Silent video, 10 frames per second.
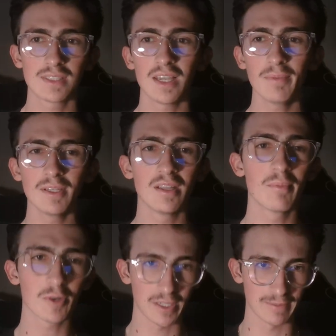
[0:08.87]
Assignment
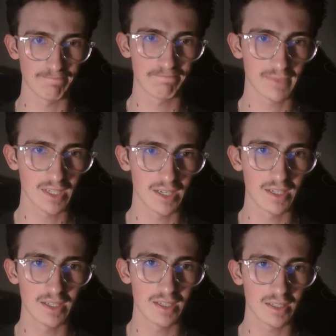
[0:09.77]
number eight.
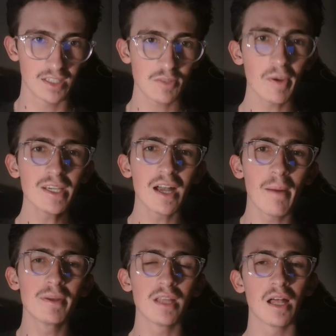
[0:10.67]
Uh, despite
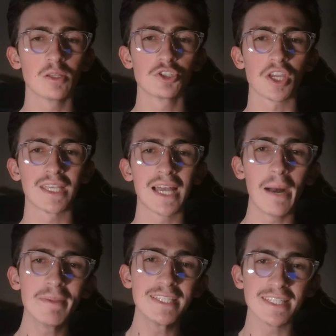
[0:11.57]
common knowledge and
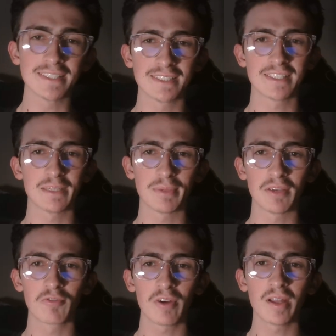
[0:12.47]
common decency
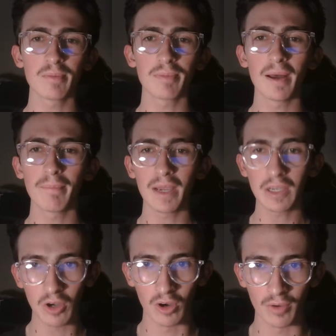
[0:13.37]
being frowned upon
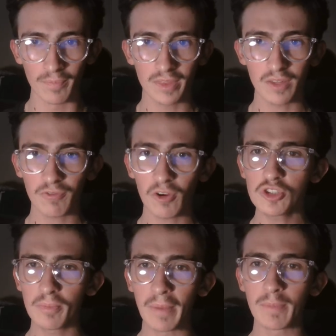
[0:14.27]
by all,
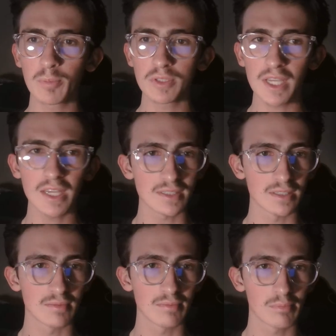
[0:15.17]
First Amendment
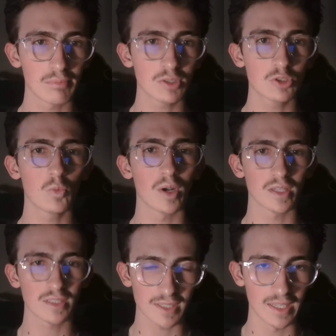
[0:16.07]
protects it, but to
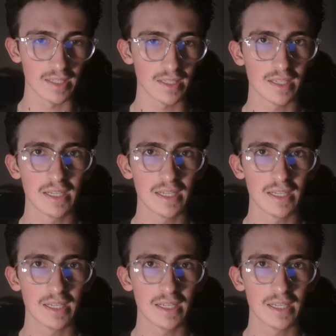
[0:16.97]
what extent?